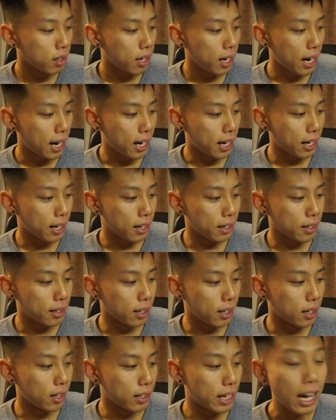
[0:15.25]
And
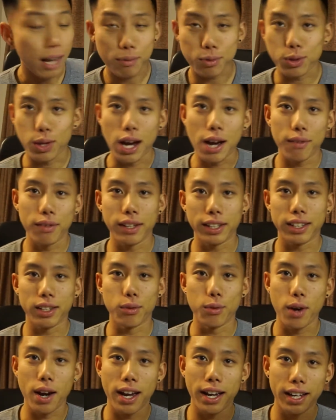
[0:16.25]
yeah, so I have like the
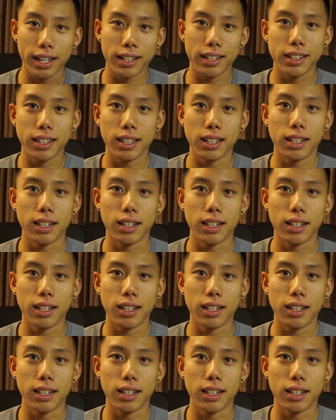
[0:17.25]
red